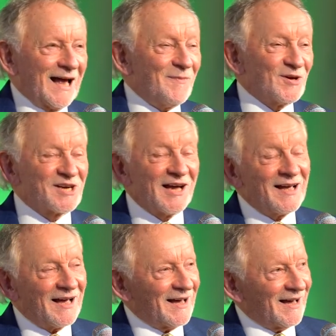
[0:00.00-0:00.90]
I must,
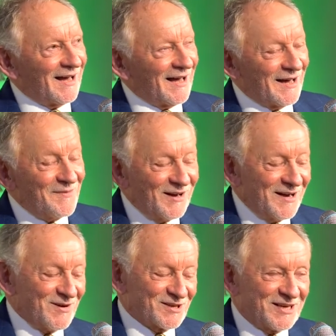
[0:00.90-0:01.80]

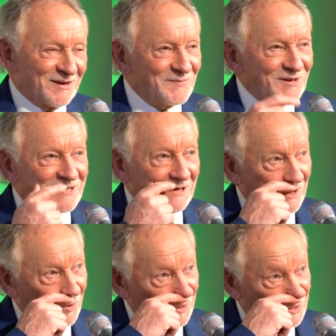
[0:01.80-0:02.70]
I must, I must, tell you a
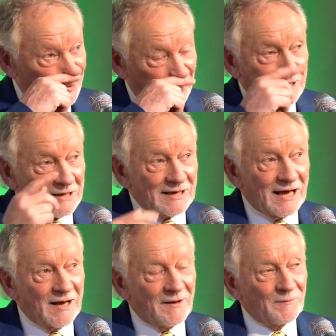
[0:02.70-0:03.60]
quick story.
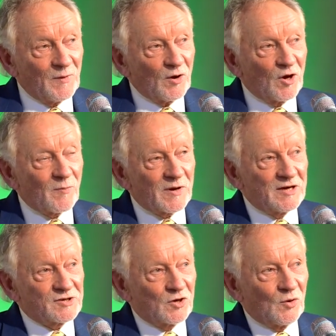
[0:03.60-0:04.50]
Um, a couple of
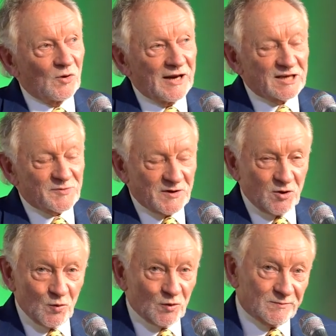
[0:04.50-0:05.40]
years ago, Les
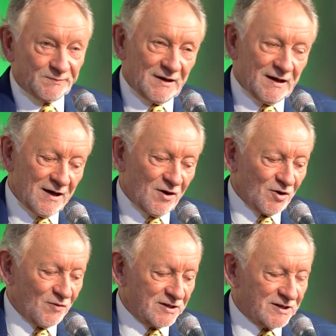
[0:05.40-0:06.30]
McKeown, uh,
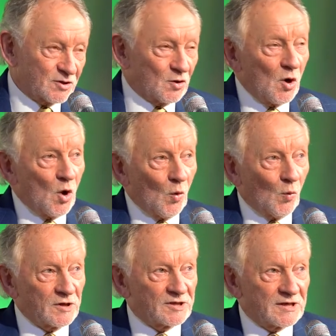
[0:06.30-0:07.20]
God rest his soul,
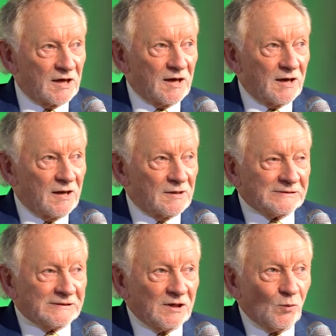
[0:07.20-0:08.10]
was, uh,
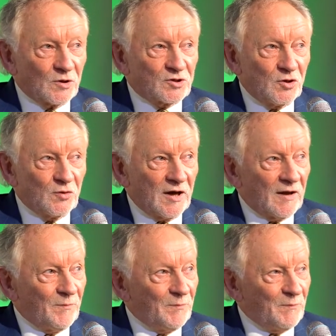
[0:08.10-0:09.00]
was doing
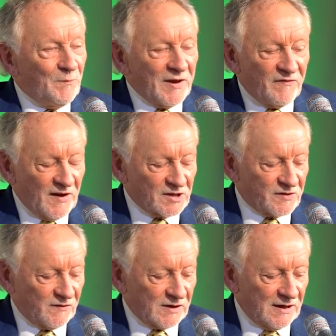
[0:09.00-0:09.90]
a big
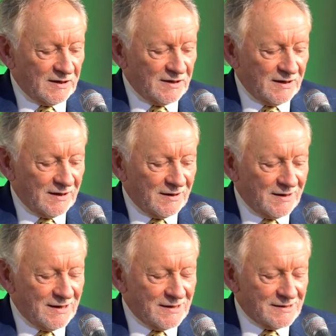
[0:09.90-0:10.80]
festival in, uh,
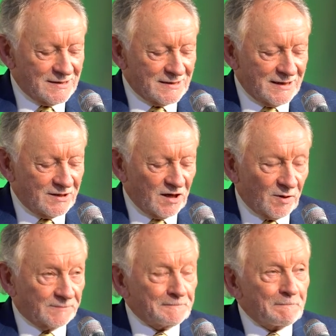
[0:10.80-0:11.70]
in, uh, in Dublin.